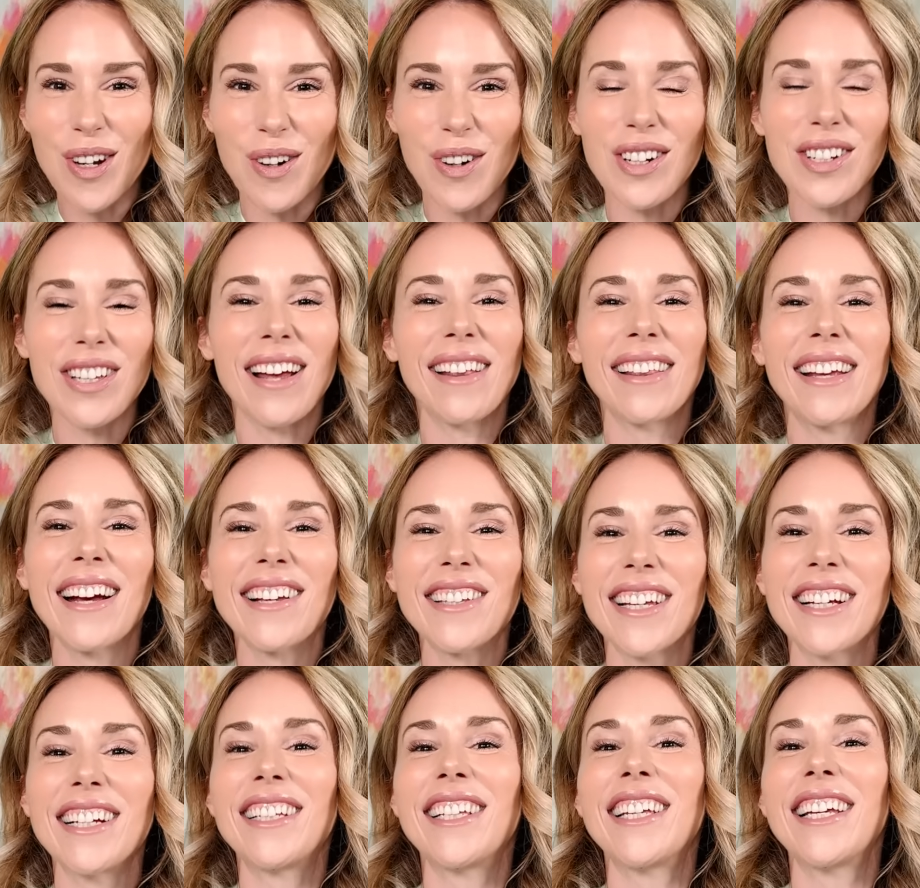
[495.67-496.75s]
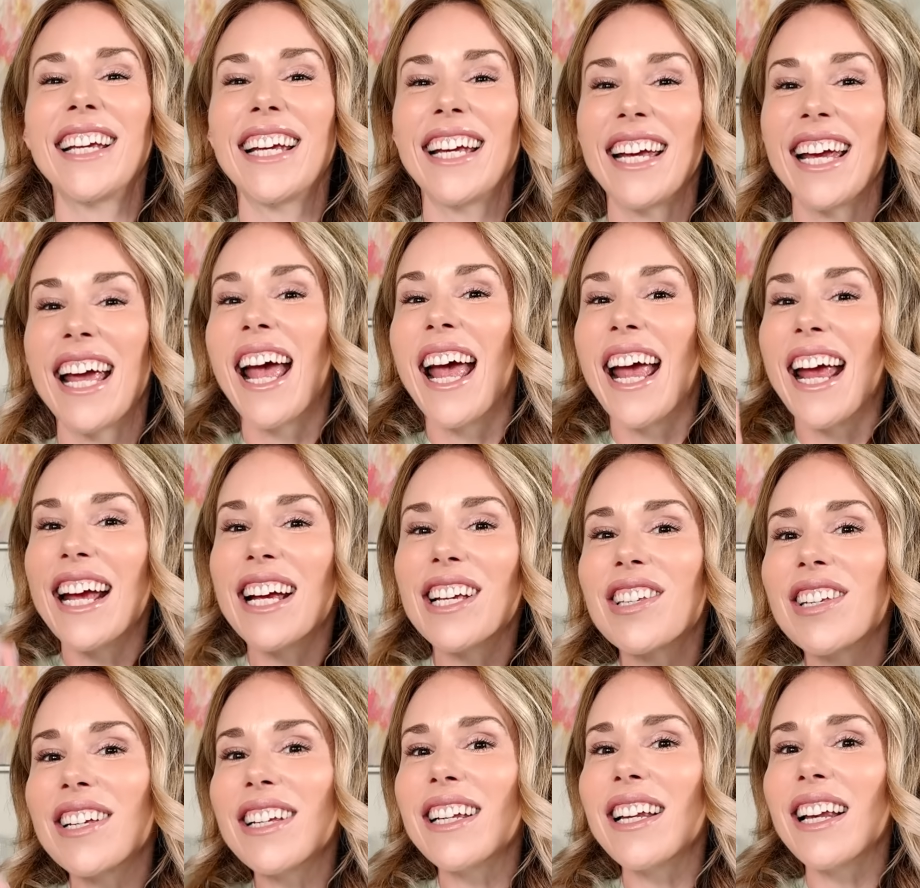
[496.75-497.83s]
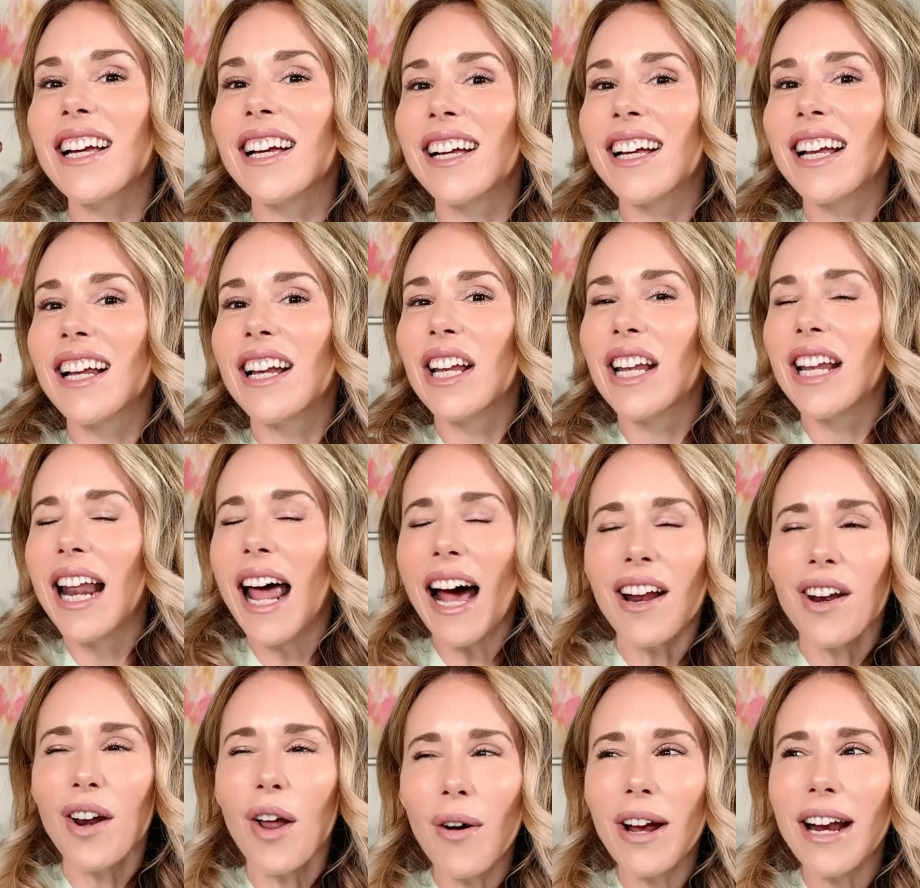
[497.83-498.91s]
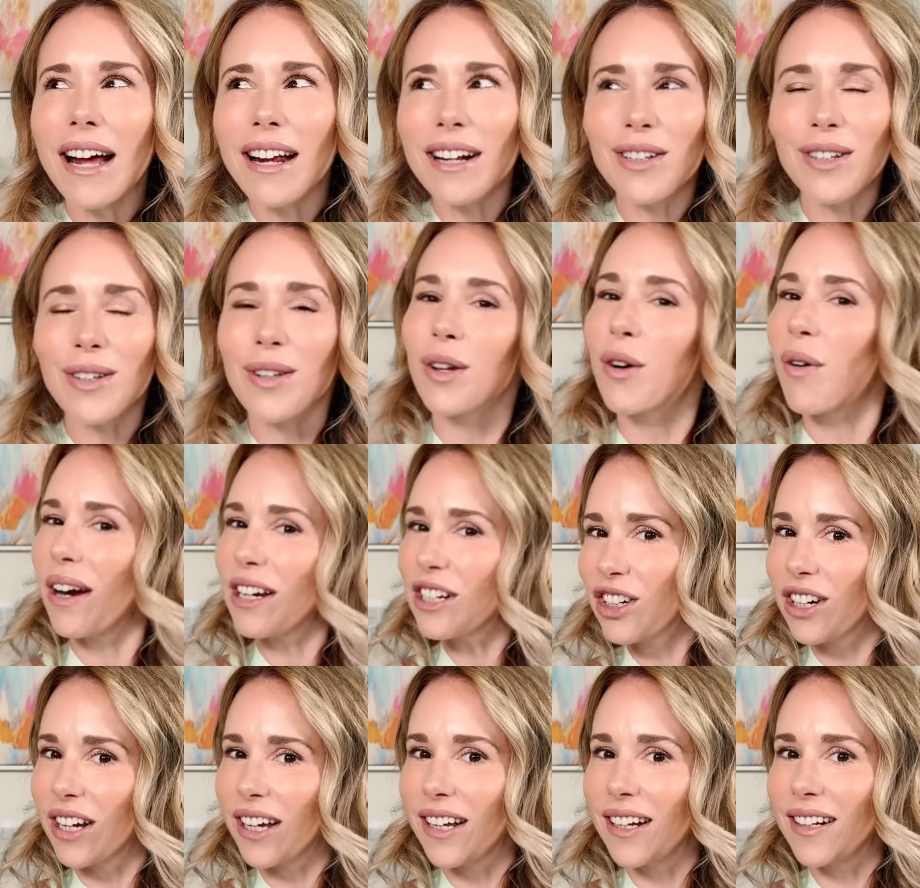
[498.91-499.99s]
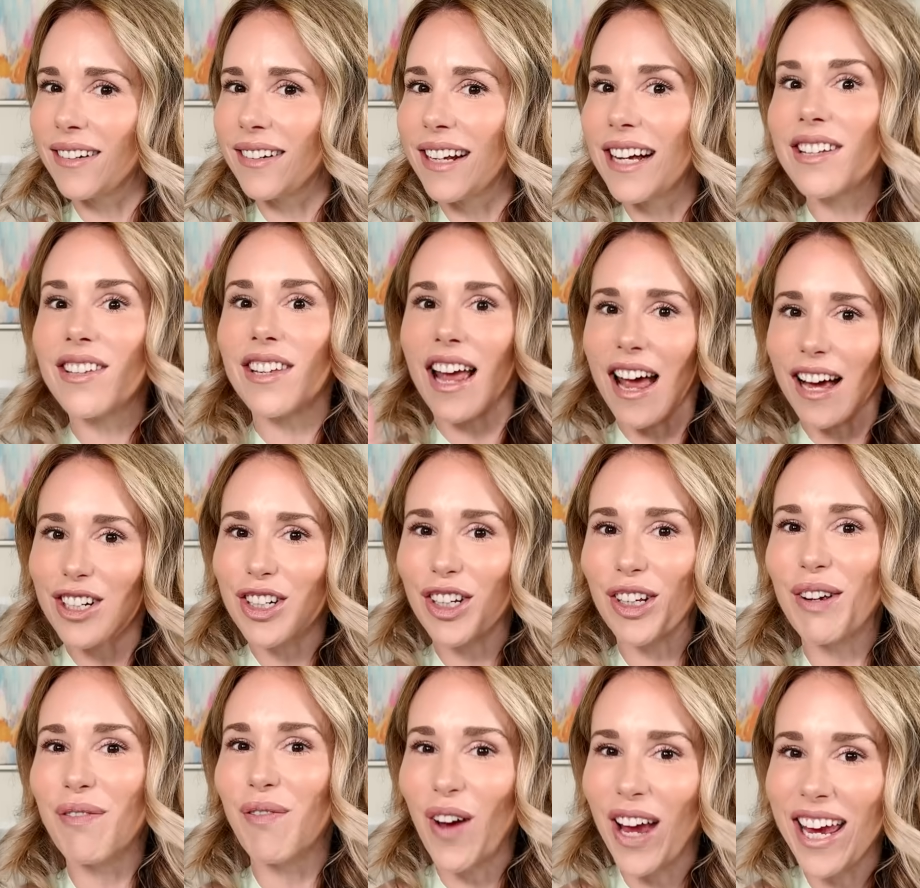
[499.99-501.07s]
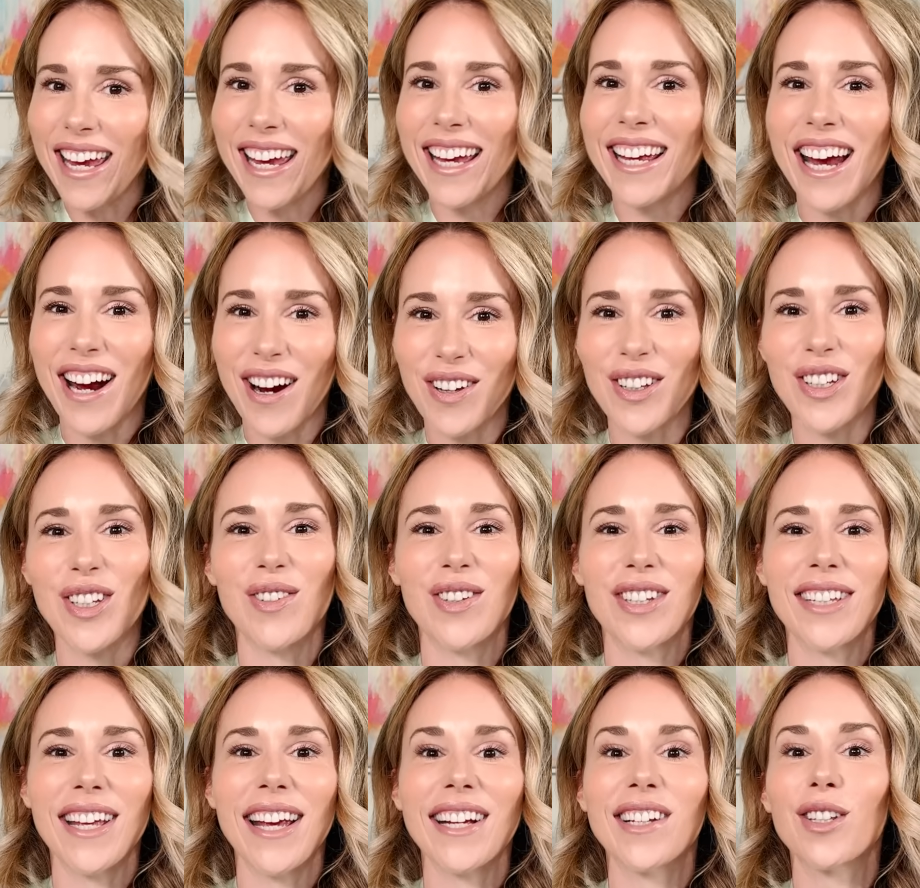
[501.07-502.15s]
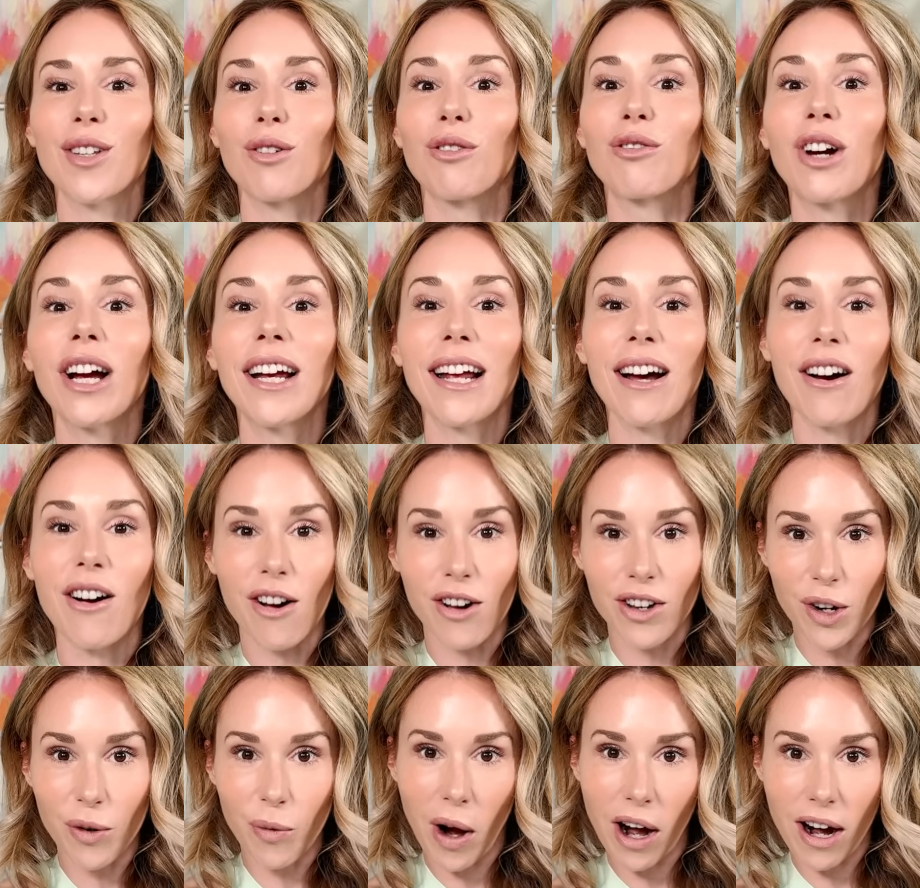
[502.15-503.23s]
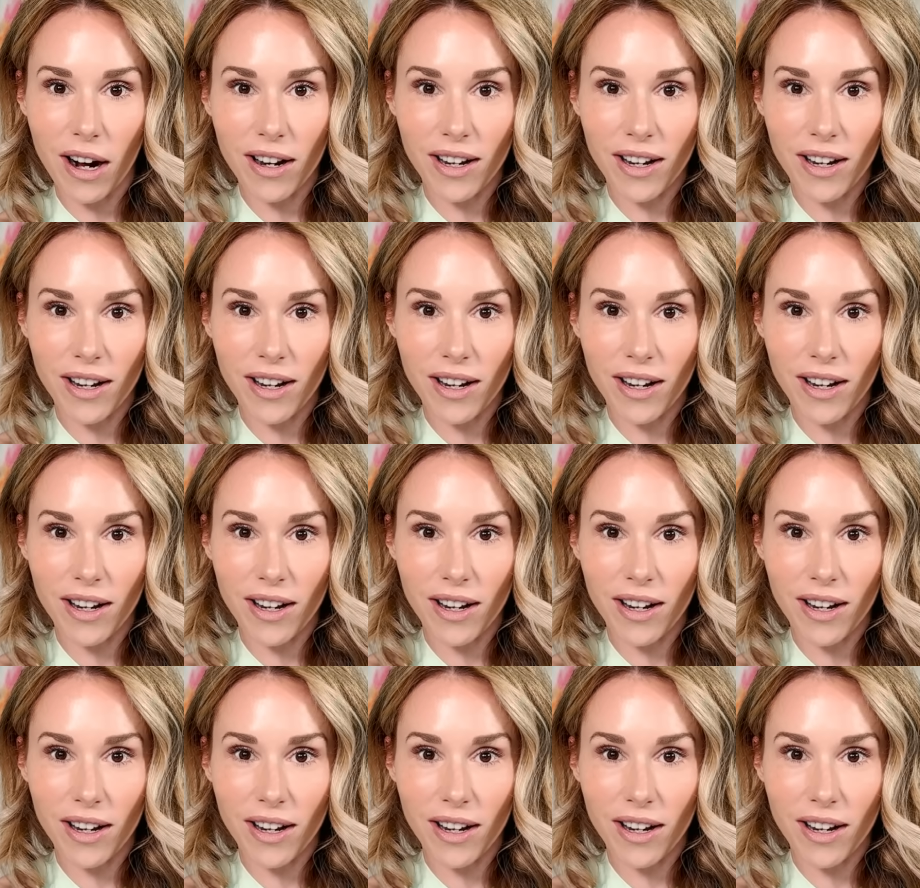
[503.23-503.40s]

scores on the SAT isn't not knowing how to do the question. It's actually making careless mistakes. So write out all your work.